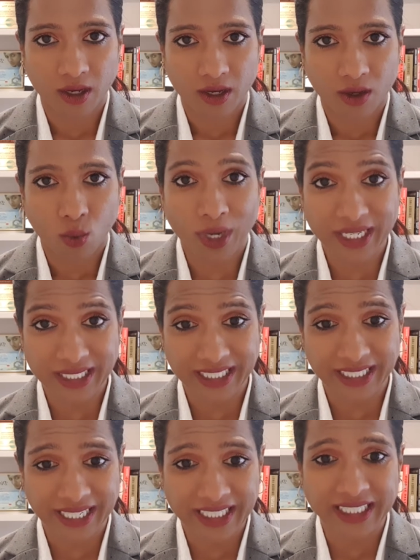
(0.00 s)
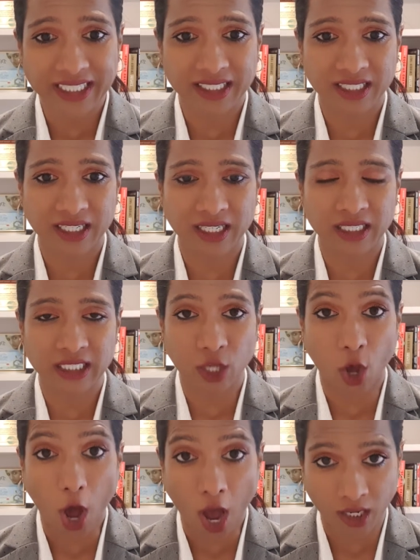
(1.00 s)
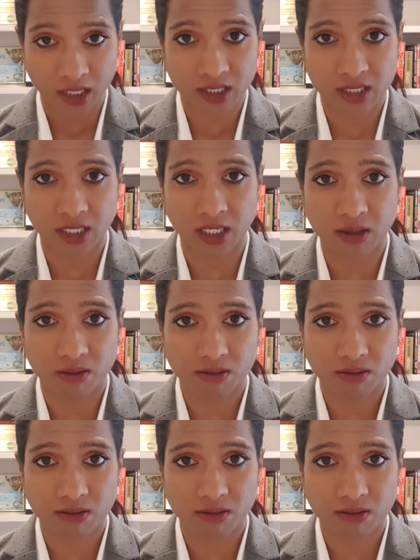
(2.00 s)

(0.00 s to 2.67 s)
what is needed is honesty,